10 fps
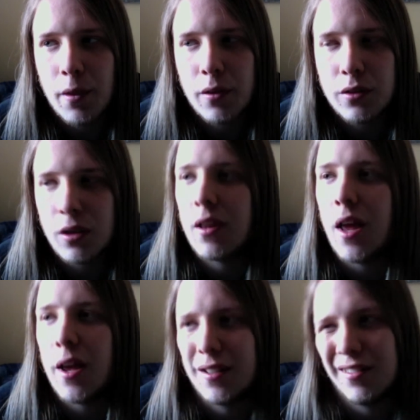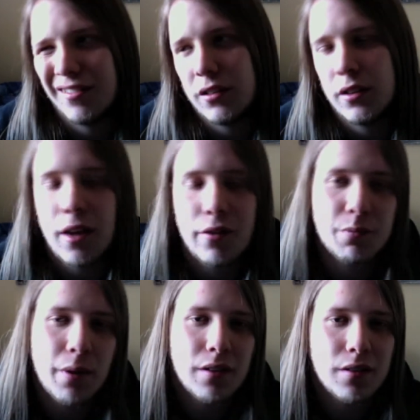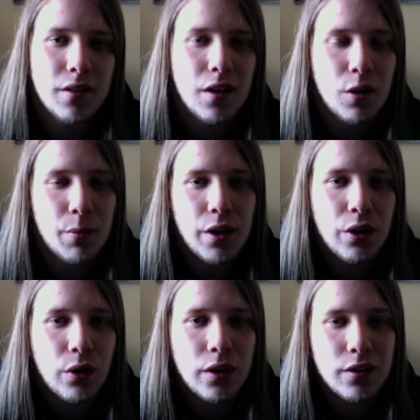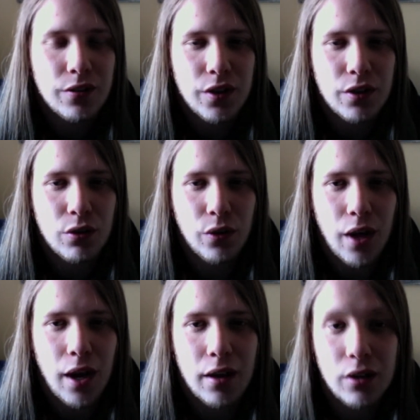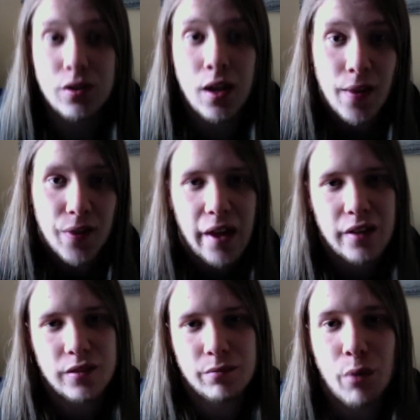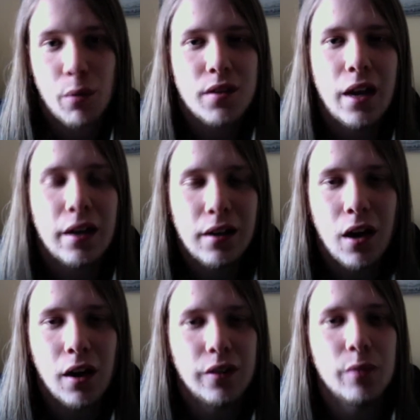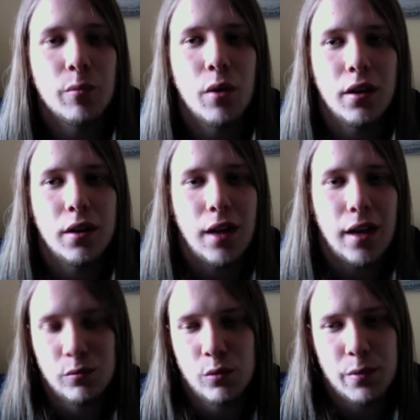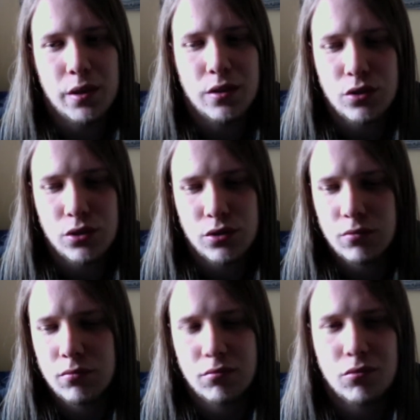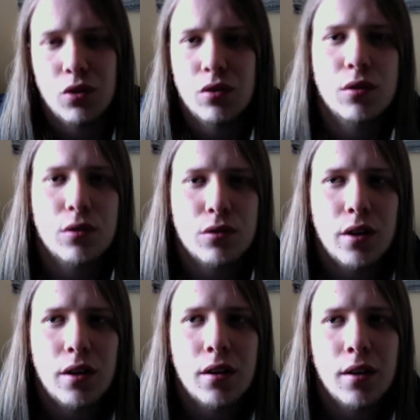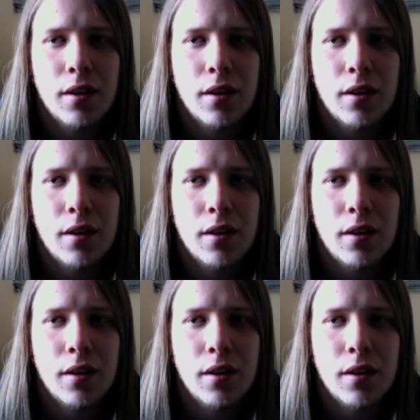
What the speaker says: So in that respect, it's a little bit annoying to figure all that out, because that has probably taken longer than what it would be to just do the touchscreen.